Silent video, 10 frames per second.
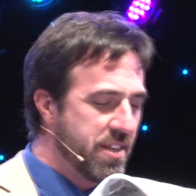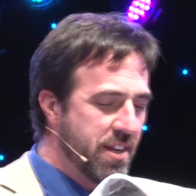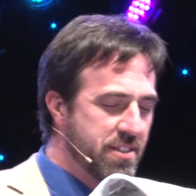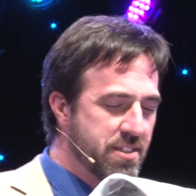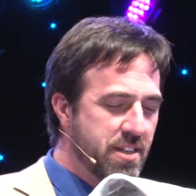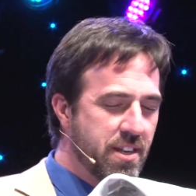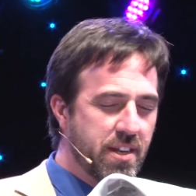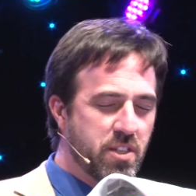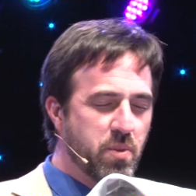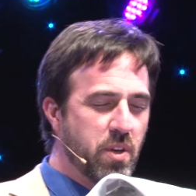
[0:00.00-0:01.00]
in us
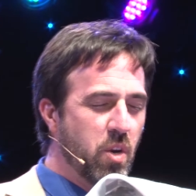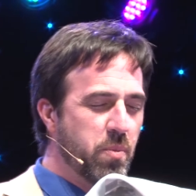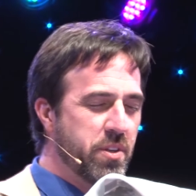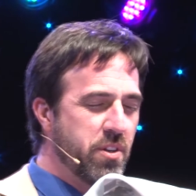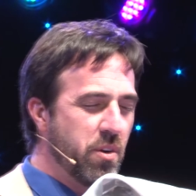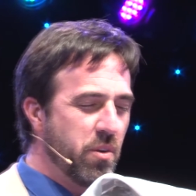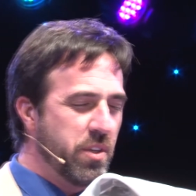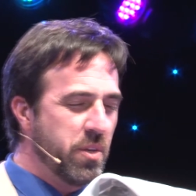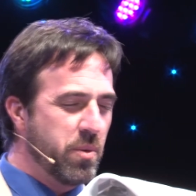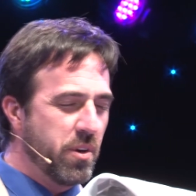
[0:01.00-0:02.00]
tonight as we open your
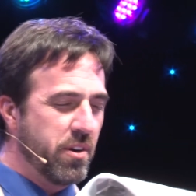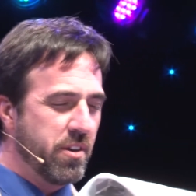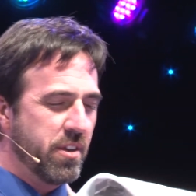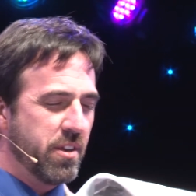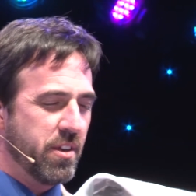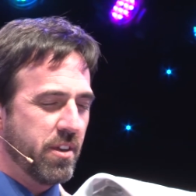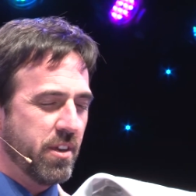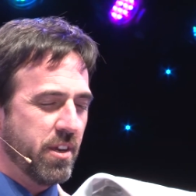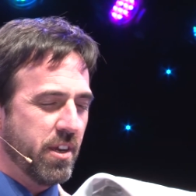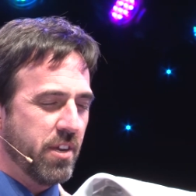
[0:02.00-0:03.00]
holy word.
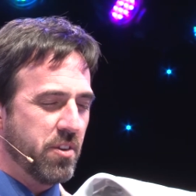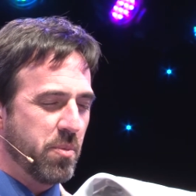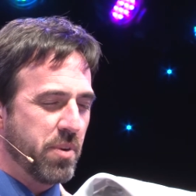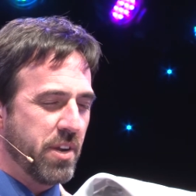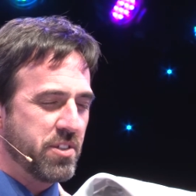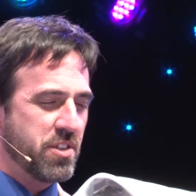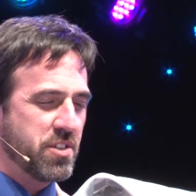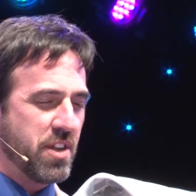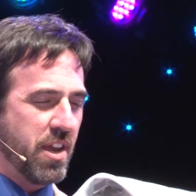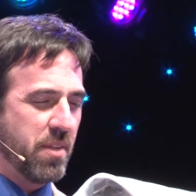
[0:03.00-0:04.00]
In your
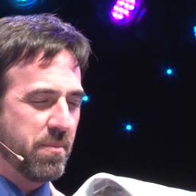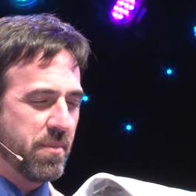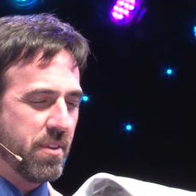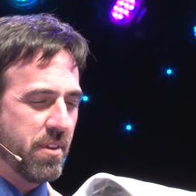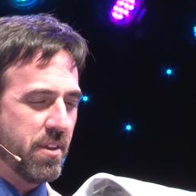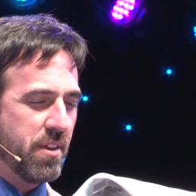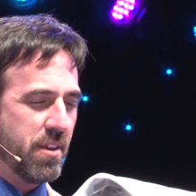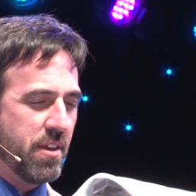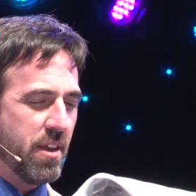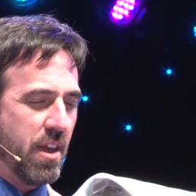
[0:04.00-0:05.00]
precious name,
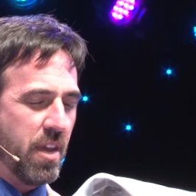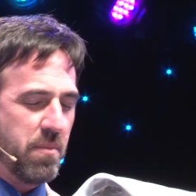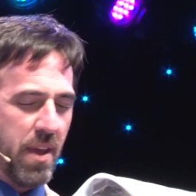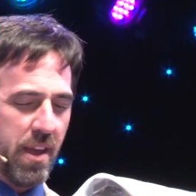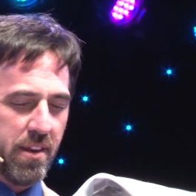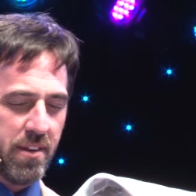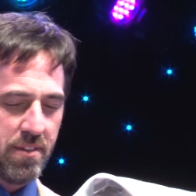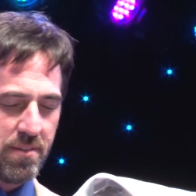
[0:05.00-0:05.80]
amen.